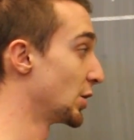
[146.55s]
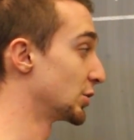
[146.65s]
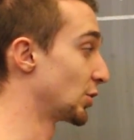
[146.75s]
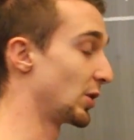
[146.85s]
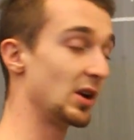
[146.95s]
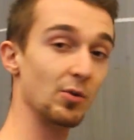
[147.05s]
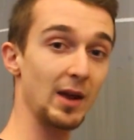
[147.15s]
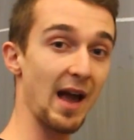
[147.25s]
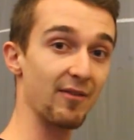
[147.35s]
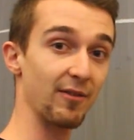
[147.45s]
So here
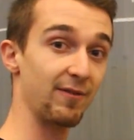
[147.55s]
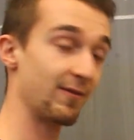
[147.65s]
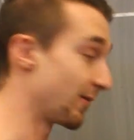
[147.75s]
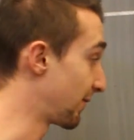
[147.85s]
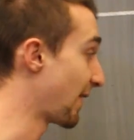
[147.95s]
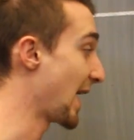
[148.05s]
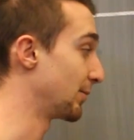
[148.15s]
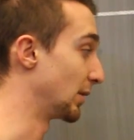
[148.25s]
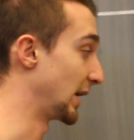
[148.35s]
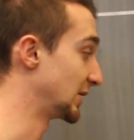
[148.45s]
we have a
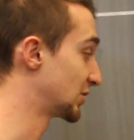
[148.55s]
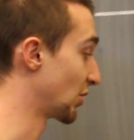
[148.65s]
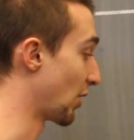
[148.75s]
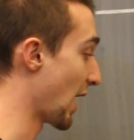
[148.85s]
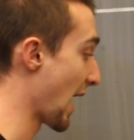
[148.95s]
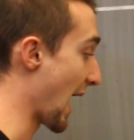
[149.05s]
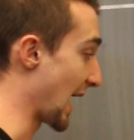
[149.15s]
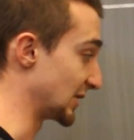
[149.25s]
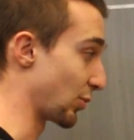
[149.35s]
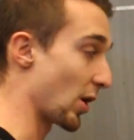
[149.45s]
fan blade. So
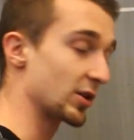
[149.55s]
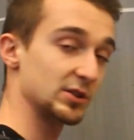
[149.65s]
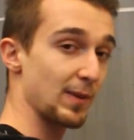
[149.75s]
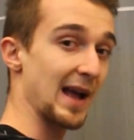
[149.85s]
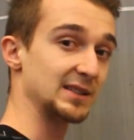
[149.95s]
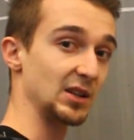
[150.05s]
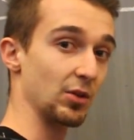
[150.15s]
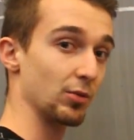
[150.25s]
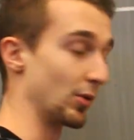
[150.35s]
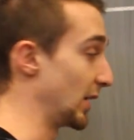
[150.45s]
as water is
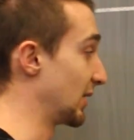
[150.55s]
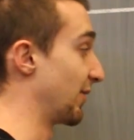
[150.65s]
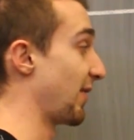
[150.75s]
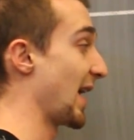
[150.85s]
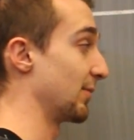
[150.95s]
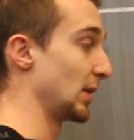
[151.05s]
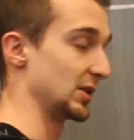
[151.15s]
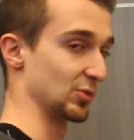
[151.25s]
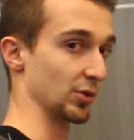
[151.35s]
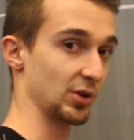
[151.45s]
passing through it, the fan
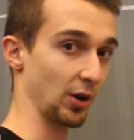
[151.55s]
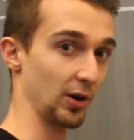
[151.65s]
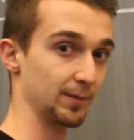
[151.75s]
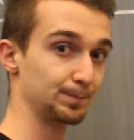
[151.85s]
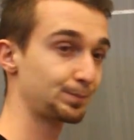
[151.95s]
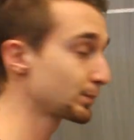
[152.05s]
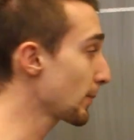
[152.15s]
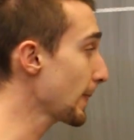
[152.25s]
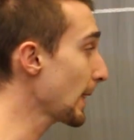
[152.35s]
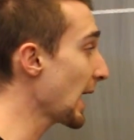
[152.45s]
blades will turn.
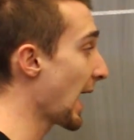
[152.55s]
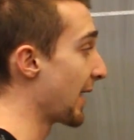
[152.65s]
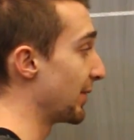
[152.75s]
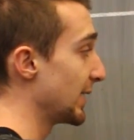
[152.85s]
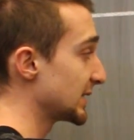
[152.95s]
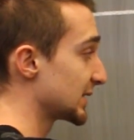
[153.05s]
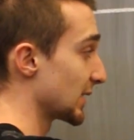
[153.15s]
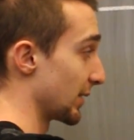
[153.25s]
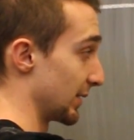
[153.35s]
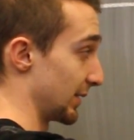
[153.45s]
And
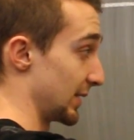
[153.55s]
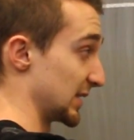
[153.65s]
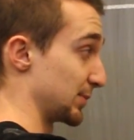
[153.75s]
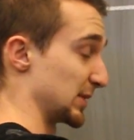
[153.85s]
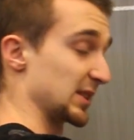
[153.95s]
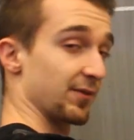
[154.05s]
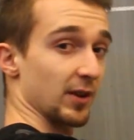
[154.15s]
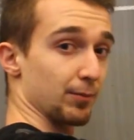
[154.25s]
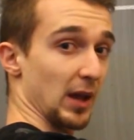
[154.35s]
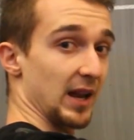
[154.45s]
this
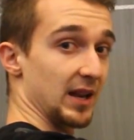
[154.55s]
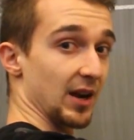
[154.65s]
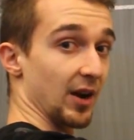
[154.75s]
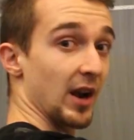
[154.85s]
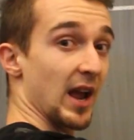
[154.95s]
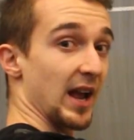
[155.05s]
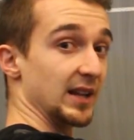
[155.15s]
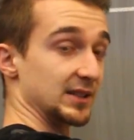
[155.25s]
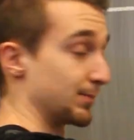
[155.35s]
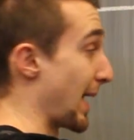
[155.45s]
specific blade here
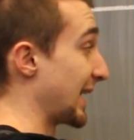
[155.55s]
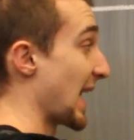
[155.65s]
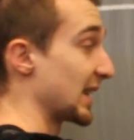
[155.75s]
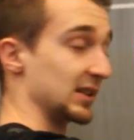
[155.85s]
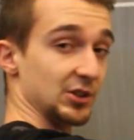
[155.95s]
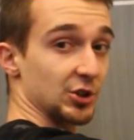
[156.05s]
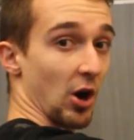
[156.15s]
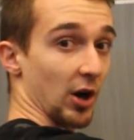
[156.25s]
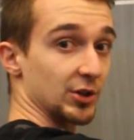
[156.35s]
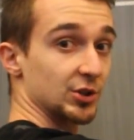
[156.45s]
is magnetically
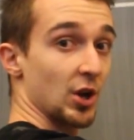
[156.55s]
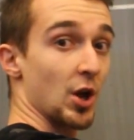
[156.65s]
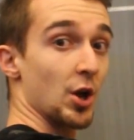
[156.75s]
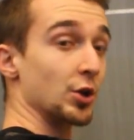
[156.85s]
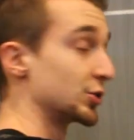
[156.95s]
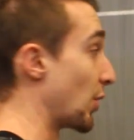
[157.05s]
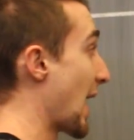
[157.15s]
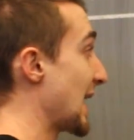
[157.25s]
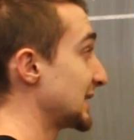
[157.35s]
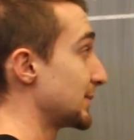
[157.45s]
charged.
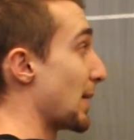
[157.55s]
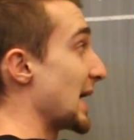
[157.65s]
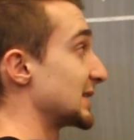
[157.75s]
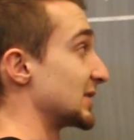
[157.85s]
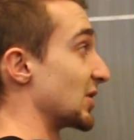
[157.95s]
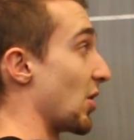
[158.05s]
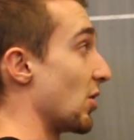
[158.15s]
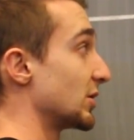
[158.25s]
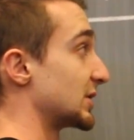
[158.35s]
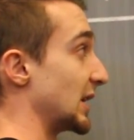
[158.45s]
So as it passes the
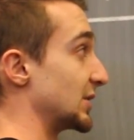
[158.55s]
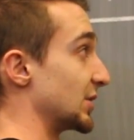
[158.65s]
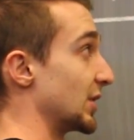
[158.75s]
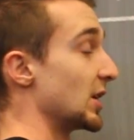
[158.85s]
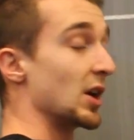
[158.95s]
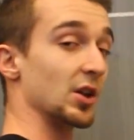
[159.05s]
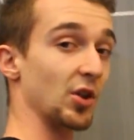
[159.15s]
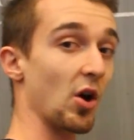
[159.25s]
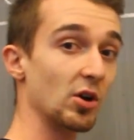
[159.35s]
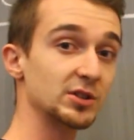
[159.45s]
Hall
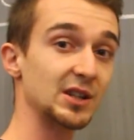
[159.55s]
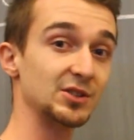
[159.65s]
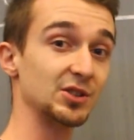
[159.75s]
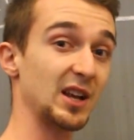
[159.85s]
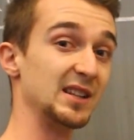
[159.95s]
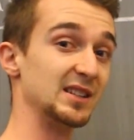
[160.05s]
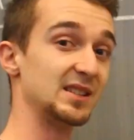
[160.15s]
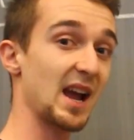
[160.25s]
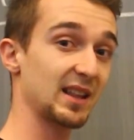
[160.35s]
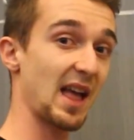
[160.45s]
sensor can
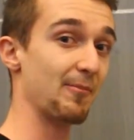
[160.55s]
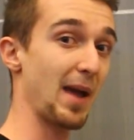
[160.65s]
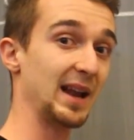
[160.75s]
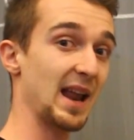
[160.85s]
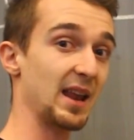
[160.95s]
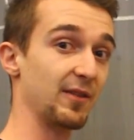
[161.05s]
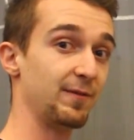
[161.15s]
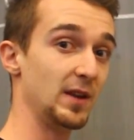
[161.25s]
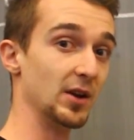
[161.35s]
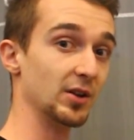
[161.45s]
detect that magnetic
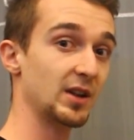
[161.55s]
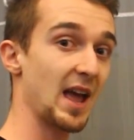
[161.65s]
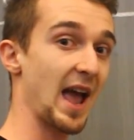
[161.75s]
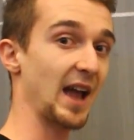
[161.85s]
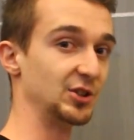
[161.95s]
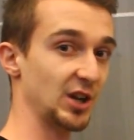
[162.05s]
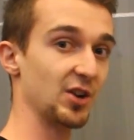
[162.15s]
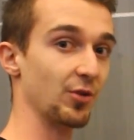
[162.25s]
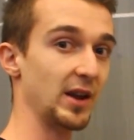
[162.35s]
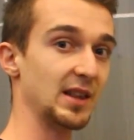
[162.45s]
field and
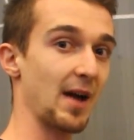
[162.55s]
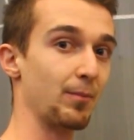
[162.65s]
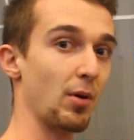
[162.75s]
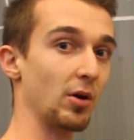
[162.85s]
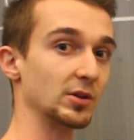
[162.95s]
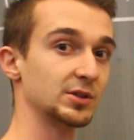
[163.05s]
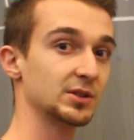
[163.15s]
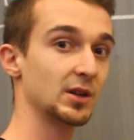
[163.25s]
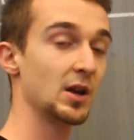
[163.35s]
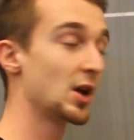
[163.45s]
generate that
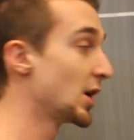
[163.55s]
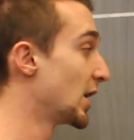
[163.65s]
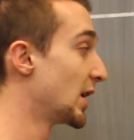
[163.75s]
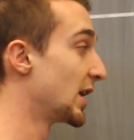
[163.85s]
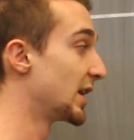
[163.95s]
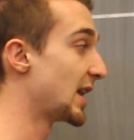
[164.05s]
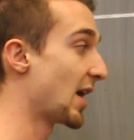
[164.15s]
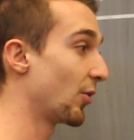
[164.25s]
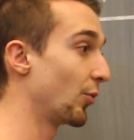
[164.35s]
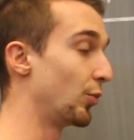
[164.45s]
pulse.
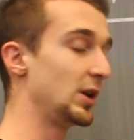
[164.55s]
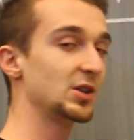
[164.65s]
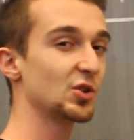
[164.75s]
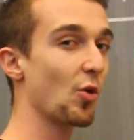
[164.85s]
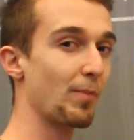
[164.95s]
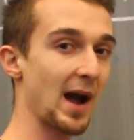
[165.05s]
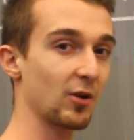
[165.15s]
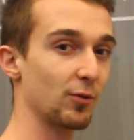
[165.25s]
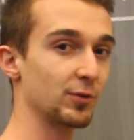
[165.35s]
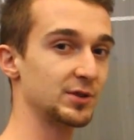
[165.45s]
Now, we need to go
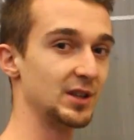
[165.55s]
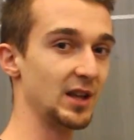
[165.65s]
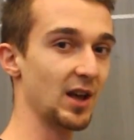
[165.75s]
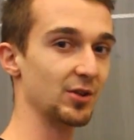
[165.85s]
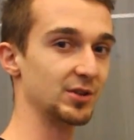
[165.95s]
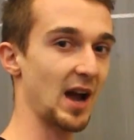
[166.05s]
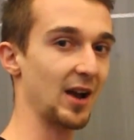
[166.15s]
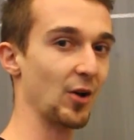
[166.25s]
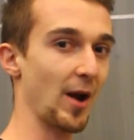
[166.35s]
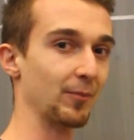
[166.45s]
back over to the other
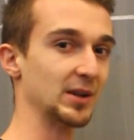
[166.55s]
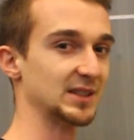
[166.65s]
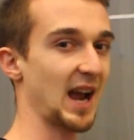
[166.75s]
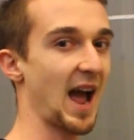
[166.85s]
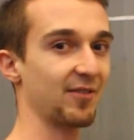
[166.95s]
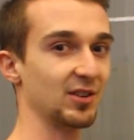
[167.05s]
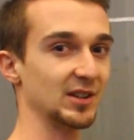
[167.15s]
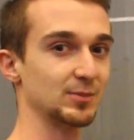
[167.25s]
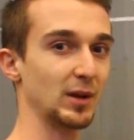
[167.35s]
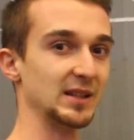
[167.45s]
diagram because I have to
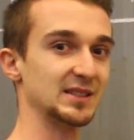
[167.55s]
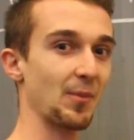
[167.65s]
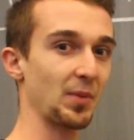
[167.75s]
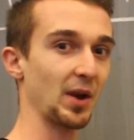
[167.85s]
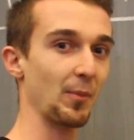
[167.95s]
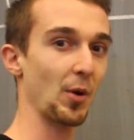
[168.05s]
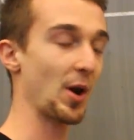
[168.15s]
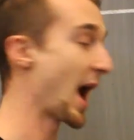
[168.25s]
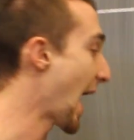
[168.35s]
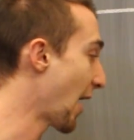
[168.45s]
explain something
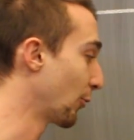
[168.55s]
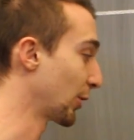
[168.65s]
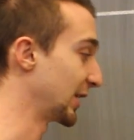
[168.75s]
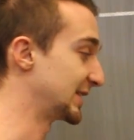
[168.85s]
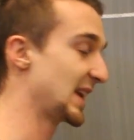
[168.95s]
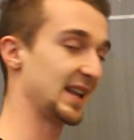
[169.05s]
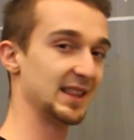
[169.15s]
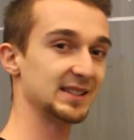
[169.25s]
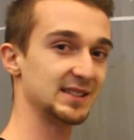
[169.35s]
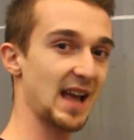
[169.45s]
about how we're going to
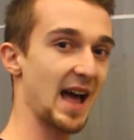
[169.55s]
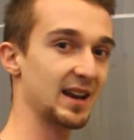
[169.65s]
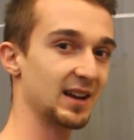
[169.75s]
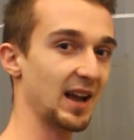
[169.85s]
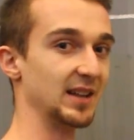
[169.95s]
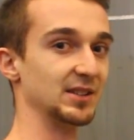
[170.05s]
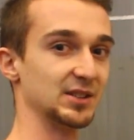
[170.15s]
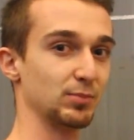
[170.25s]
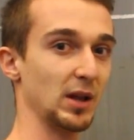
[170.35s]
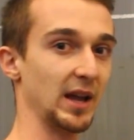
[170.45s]
take this data and
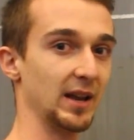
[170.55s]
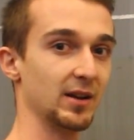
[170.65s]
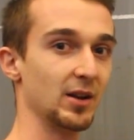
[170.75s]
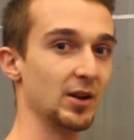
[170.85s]
display it.